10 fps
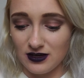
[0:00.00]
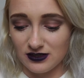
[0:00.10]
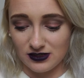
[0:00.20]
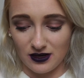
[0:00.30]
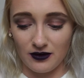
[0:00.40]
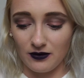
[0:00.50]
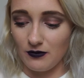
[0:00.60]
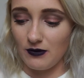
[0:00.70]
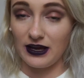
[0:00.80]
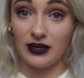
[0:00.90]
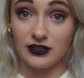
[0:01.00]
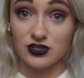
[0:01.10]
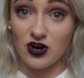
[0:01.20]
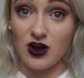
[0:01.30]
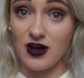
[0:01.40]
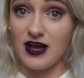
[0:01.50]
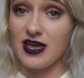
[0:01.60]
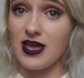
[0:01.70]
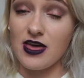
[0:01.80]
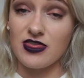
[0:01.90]
So we're going to
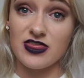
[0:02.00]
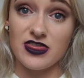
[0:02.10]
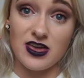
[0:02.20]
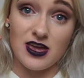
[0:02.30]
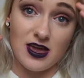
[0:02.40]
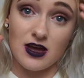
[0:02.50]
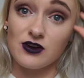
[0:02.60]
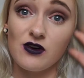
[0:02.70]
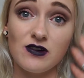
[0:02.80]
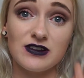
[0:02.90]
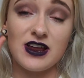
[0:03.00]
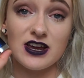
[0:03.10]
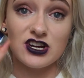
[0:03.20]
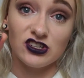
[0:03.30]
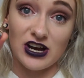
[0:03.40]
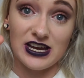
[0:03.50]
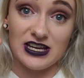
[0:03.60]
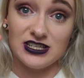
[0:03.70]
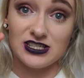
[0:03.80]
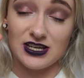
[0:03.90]
try the Gone
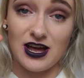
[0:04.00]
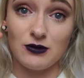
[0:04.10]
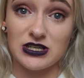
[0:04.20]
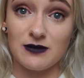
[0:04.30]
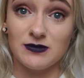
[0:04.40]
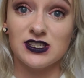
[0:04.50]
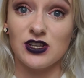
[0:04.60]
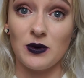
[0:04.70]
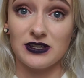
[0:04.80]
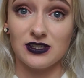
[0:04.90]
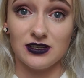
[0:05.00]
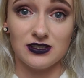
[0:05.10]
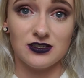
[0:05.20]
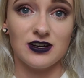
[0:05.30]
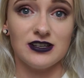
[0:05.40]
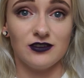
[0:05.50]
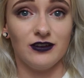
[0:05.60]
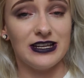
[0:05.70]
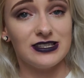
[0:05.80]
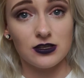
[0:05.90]
Greige now which I'm so excited to try so
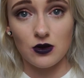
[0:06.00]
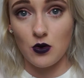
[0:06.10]
let's